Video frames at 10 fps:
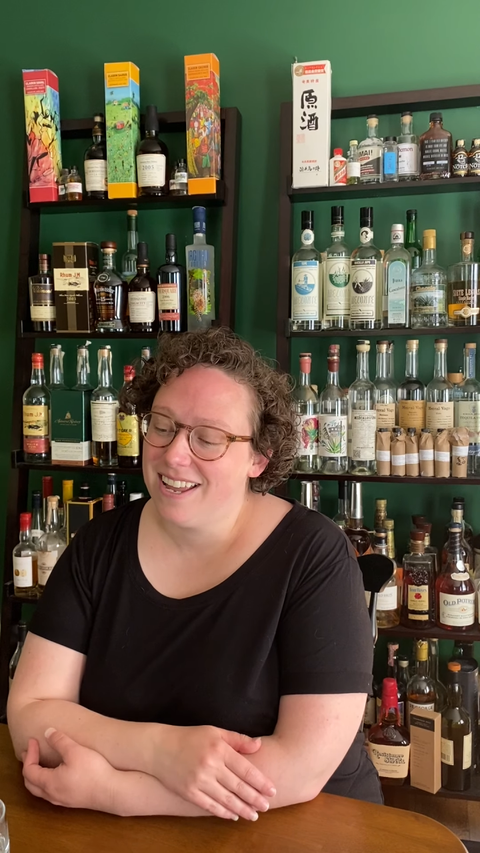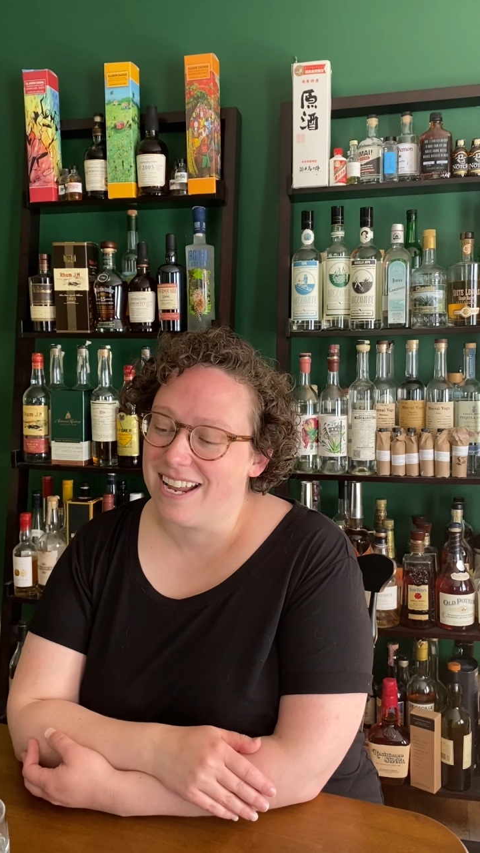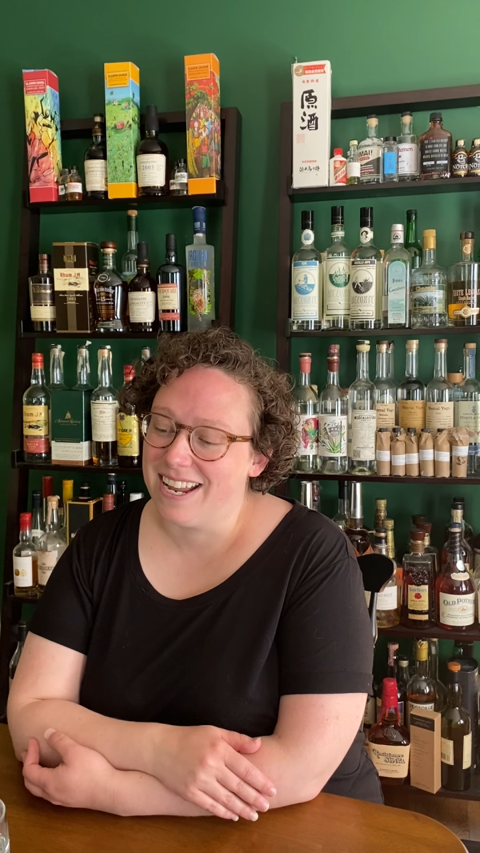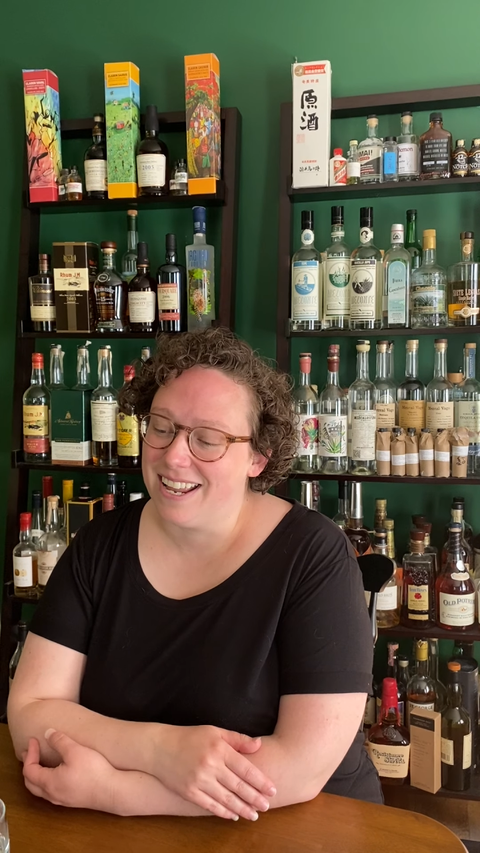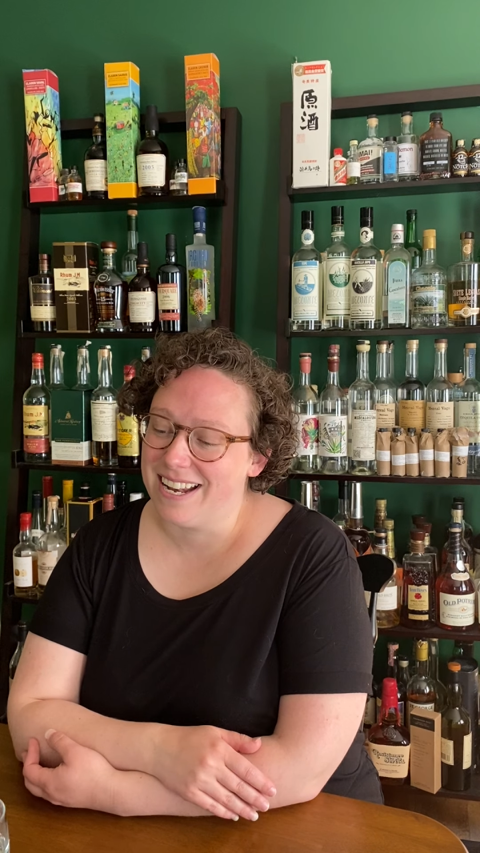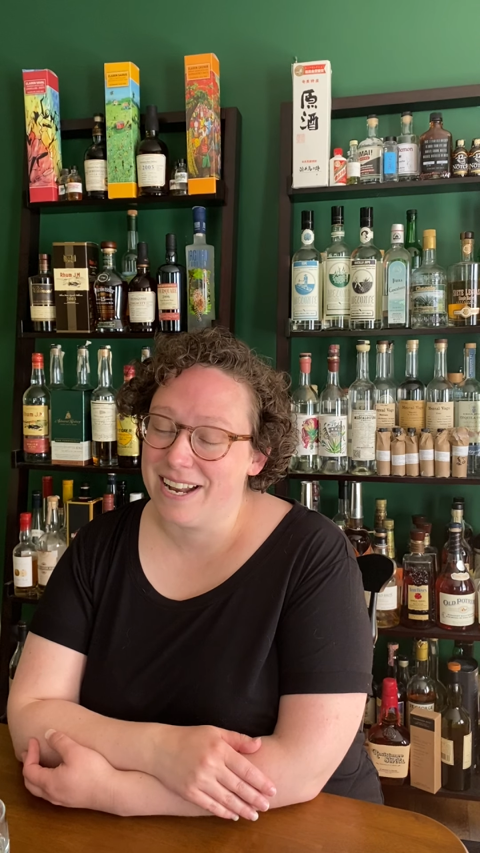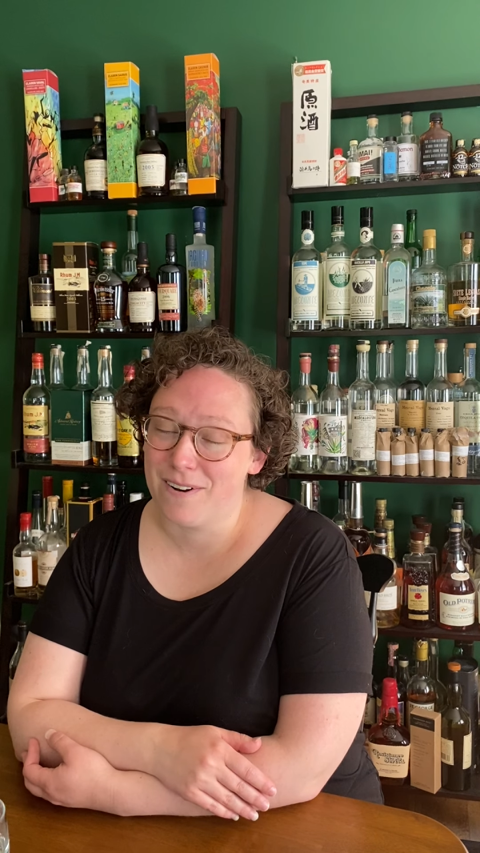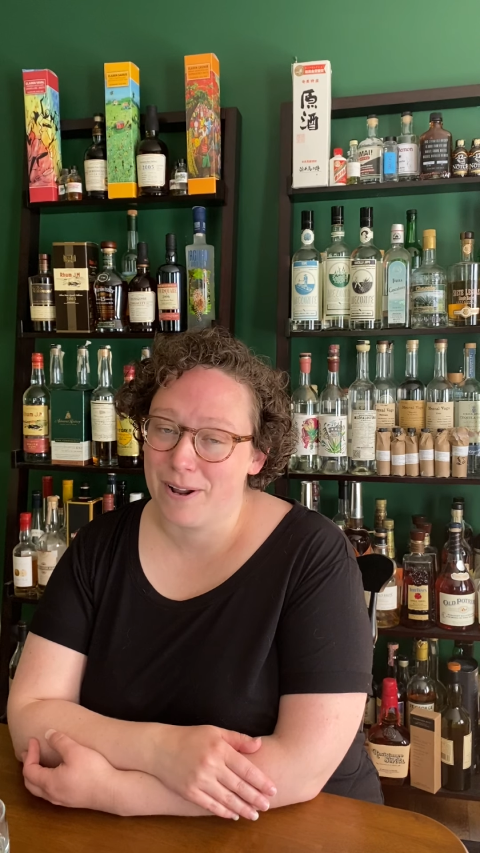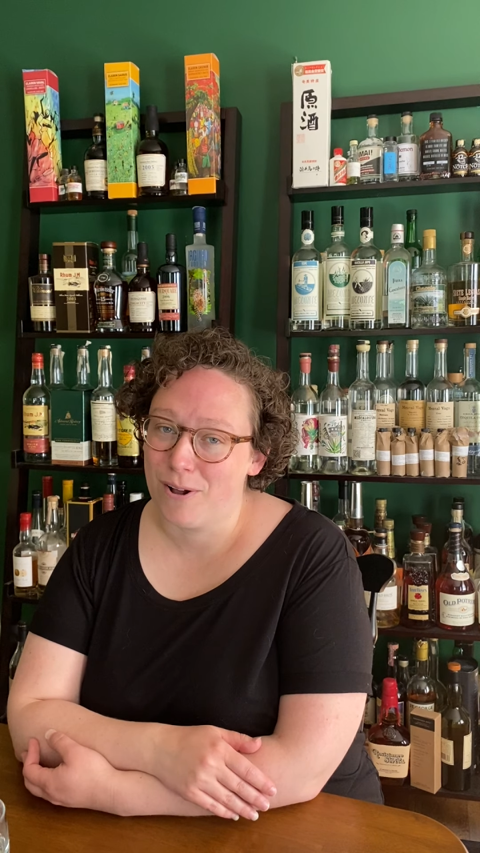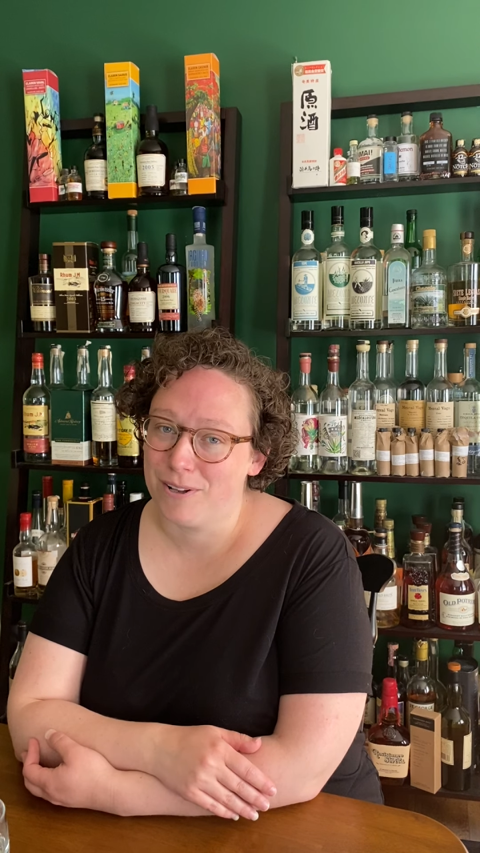and
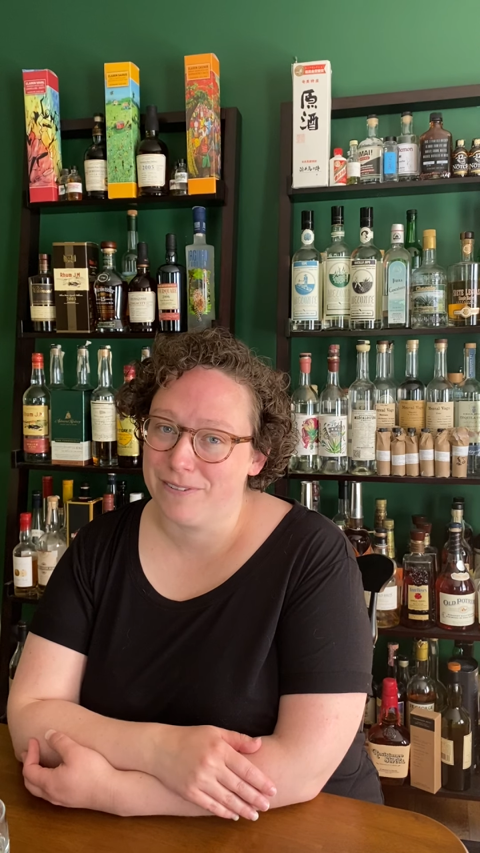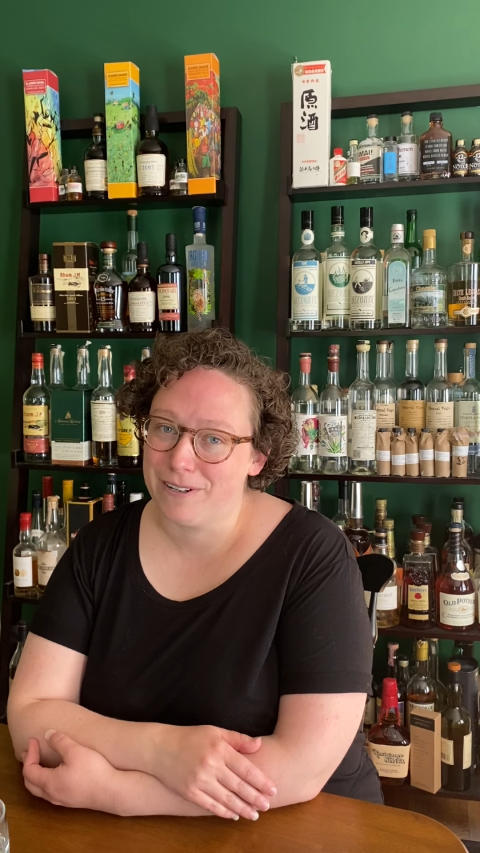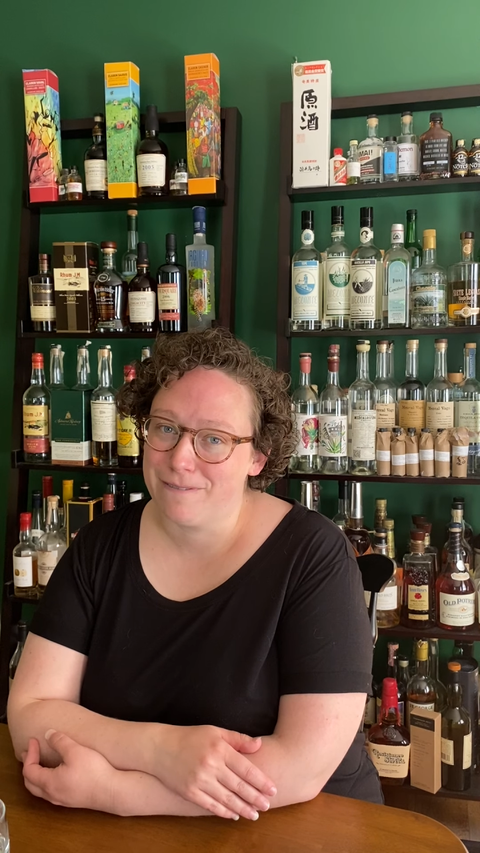hearing all of your